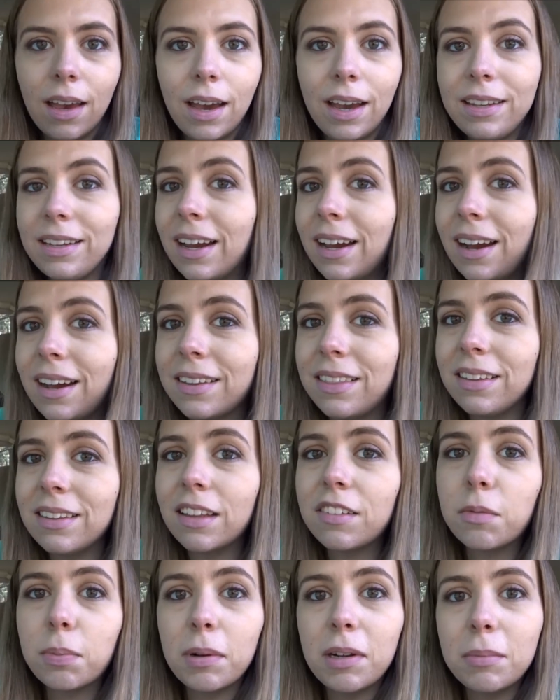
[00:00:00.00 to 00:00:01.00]
And yeah, I think
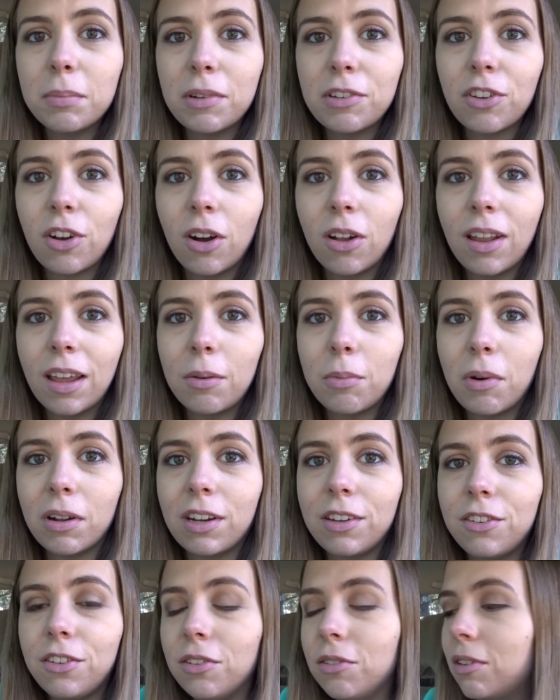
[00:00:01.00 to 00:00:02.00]
that's pretty much all I
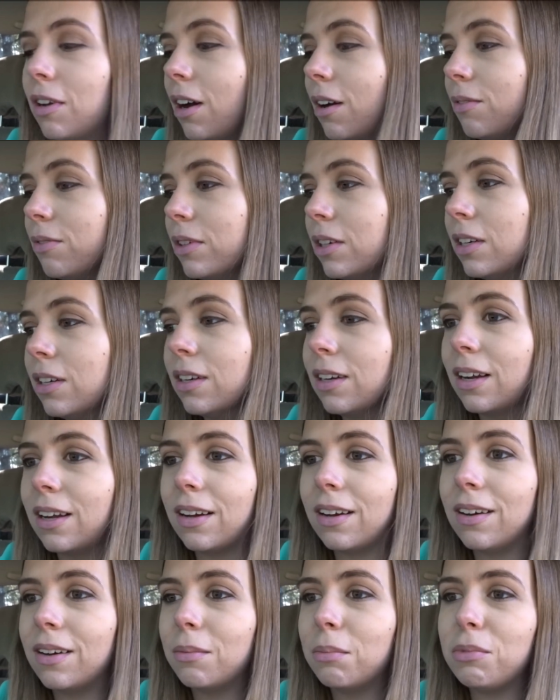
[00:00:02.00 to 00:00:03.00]
wanted to cover.
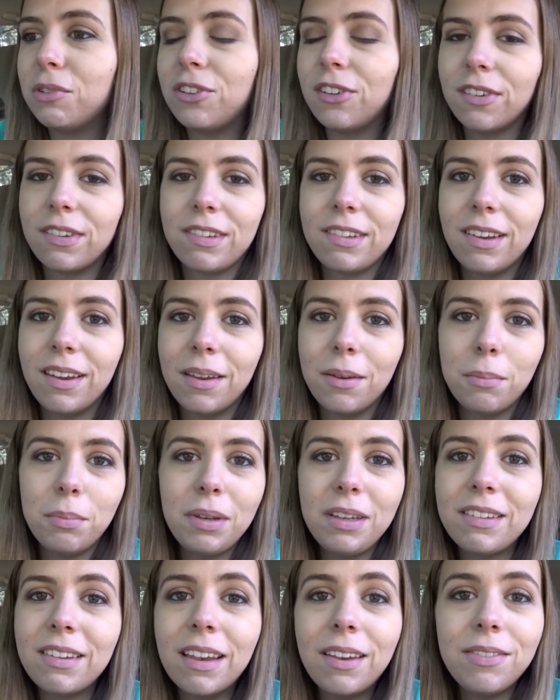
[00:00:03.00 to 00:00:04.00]
Um, just
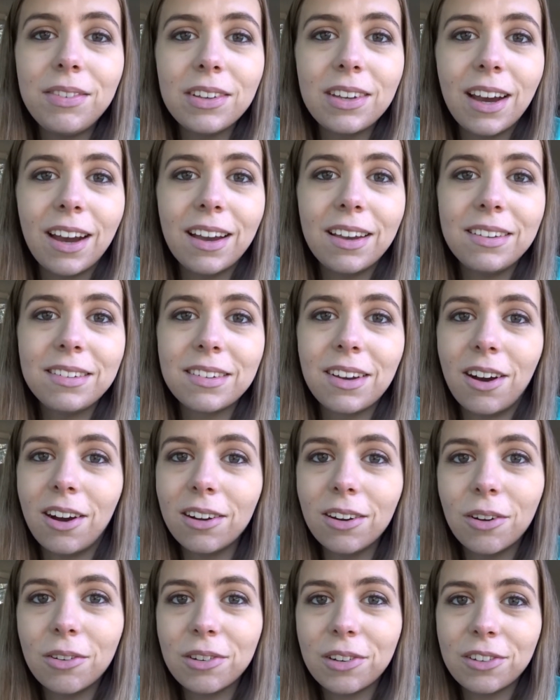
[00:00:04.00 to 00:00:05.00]
be safe, you guys.
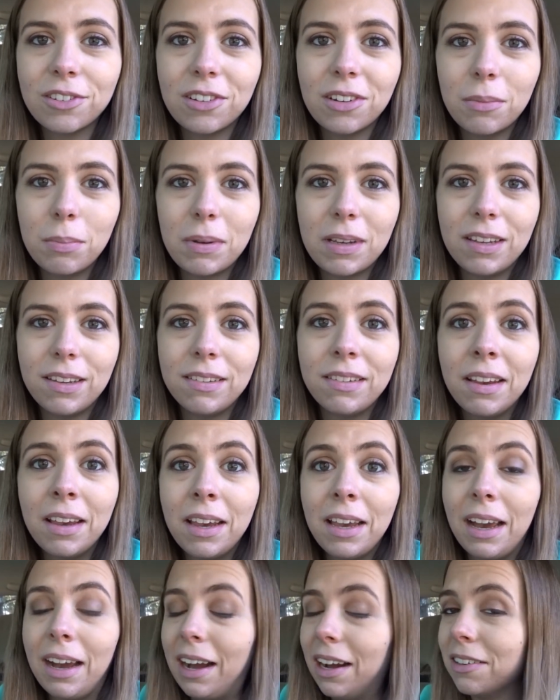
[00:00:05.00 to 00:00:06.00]
Car ownership is
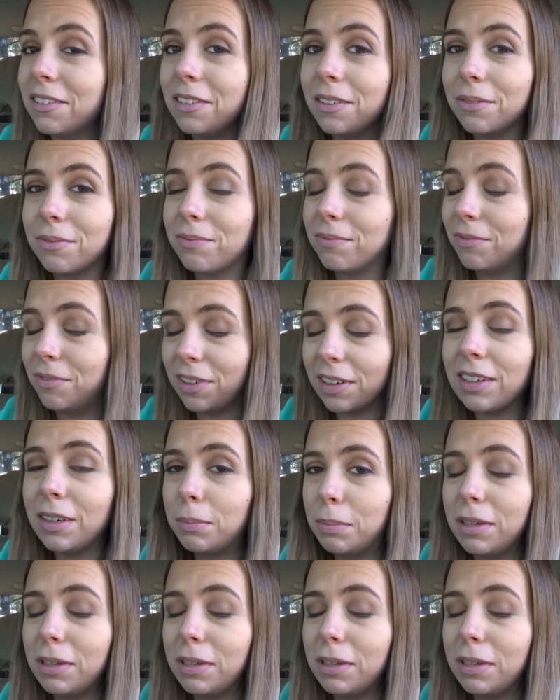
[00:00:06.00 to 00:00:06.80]
actually a very